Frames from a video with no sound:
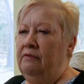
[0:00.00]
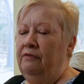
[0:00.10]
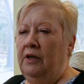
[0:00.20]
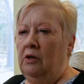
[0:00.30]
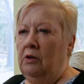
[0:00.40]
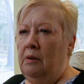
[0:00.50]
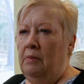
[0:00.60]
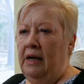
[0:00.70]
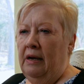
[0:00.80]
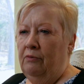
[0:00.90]
feel in
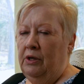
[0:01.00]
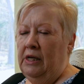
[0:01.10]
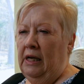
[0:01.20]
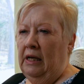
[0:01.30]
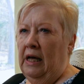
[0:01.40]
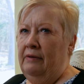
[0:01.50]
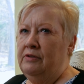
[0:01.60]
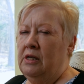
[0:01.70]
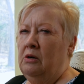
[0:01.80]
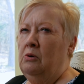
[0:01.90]
my everyday life.
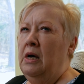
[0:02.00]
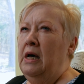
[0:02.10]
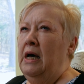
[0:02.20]
So